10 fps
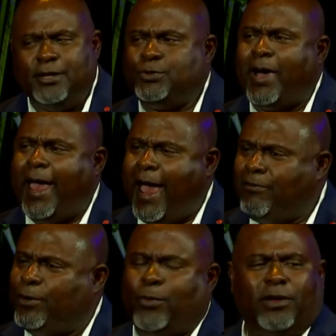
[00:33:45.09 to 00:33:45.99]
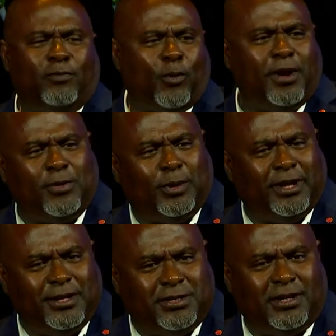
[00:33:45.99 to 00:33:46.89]
Do I have to wait for another
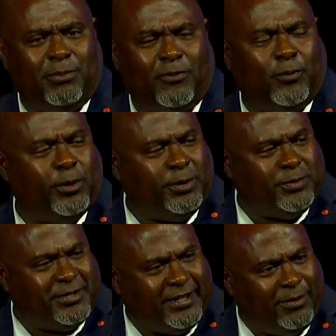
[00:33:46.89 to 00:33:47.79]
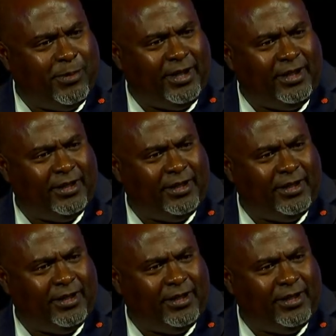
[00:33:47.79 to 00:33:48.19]
lynching before you see me?